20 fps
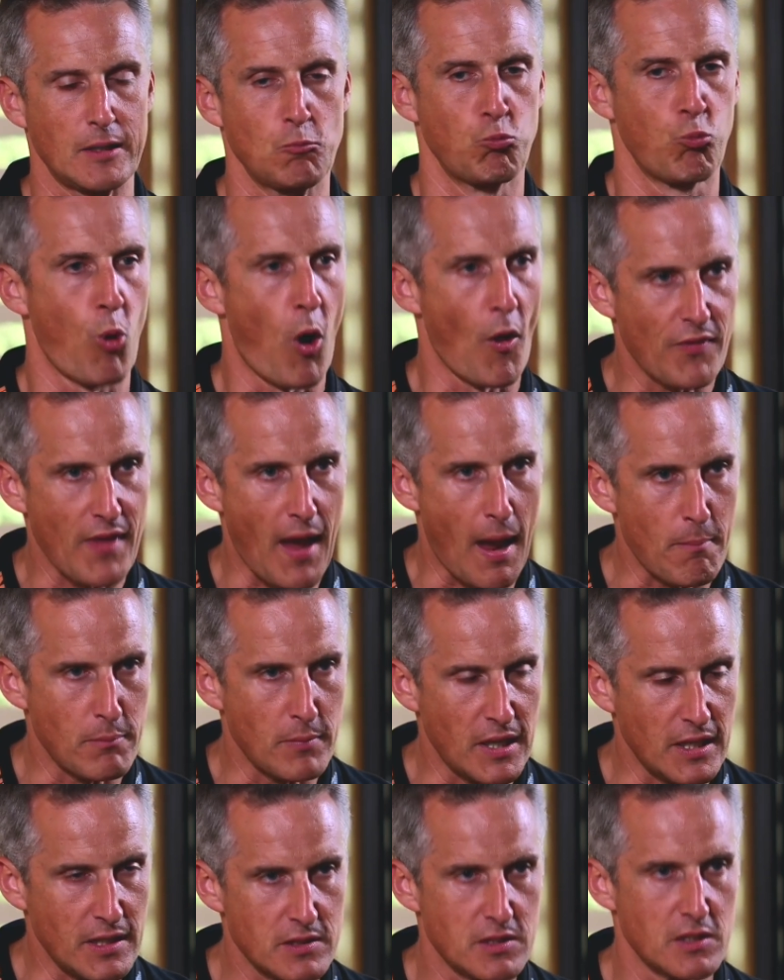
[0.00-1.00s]
what that
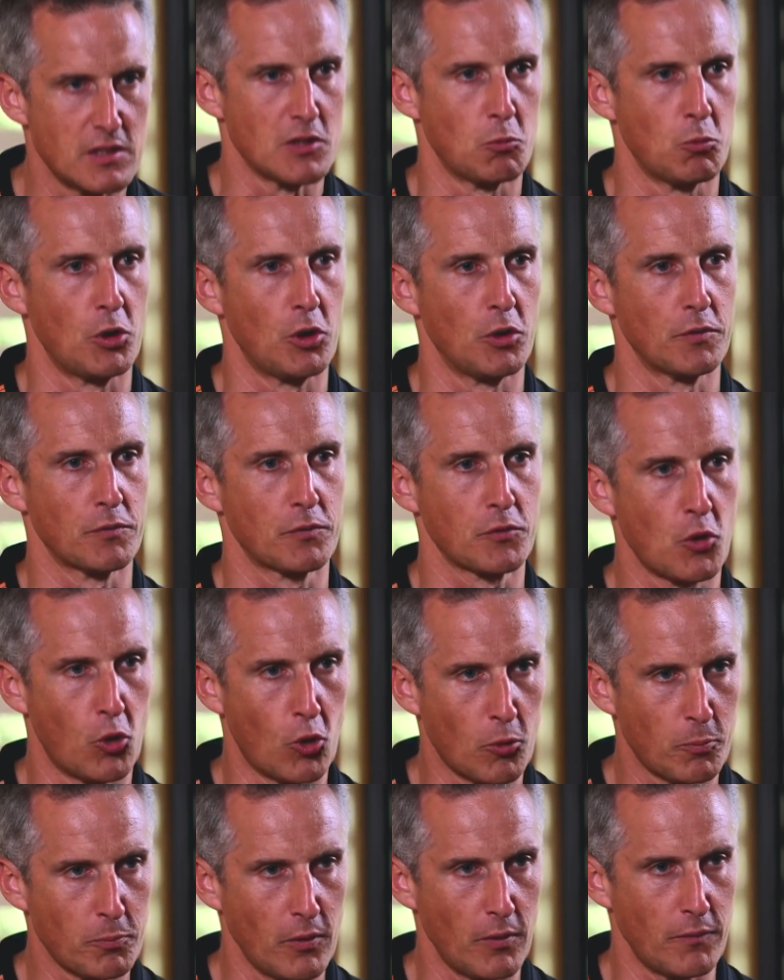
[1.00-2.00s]
means in the world of
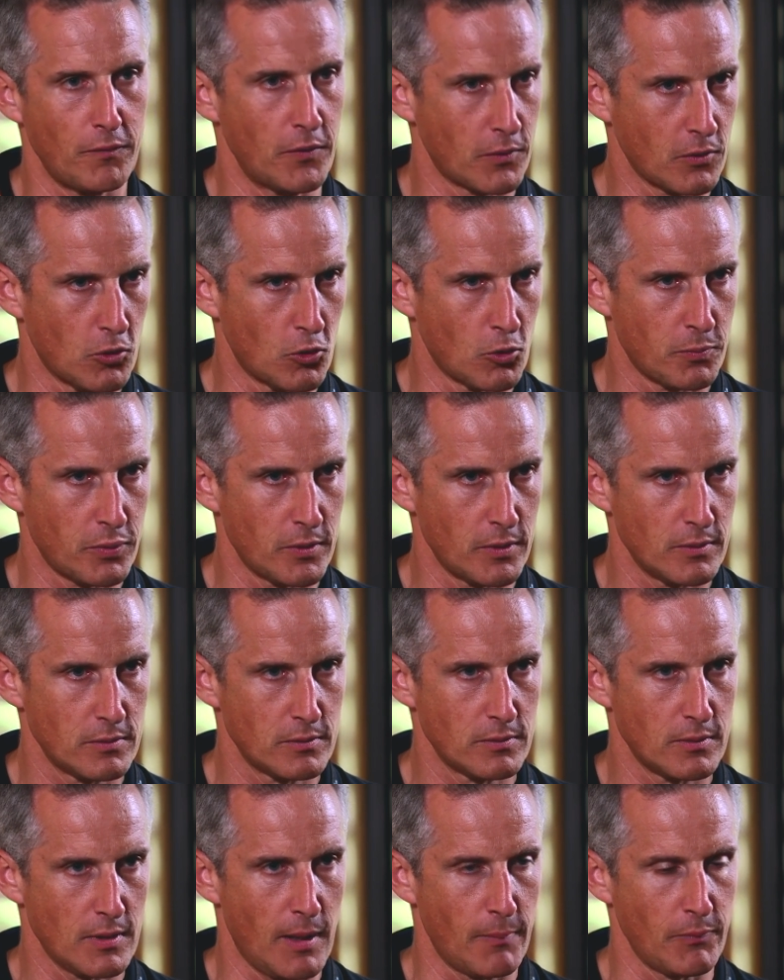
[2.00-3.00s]
the
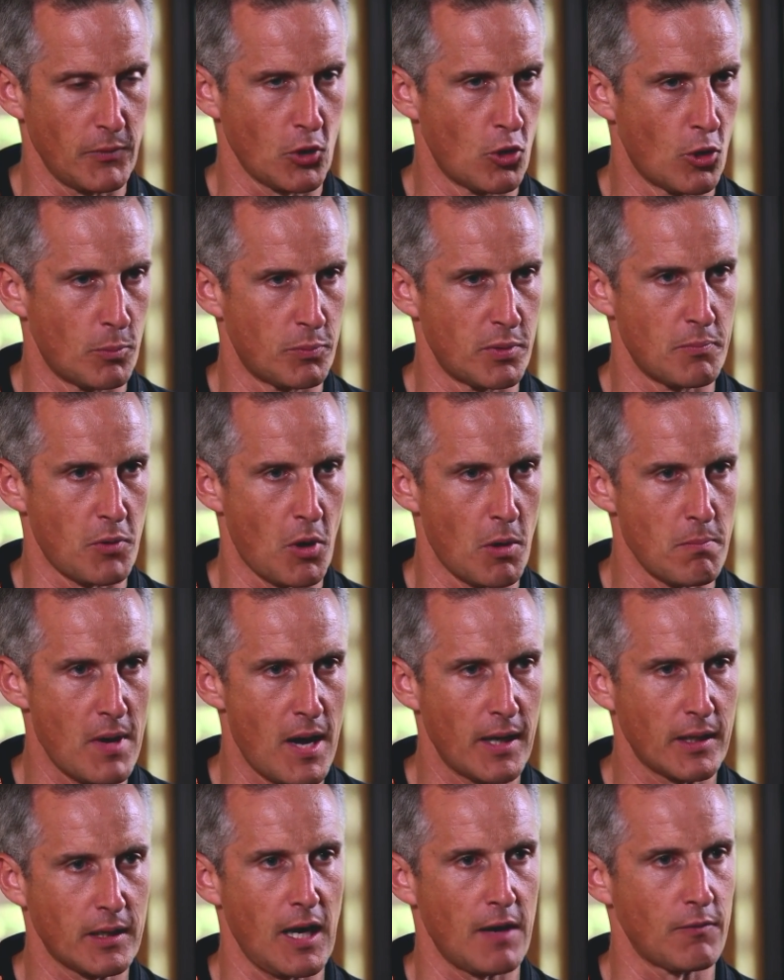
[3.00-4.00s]
corporate bond market.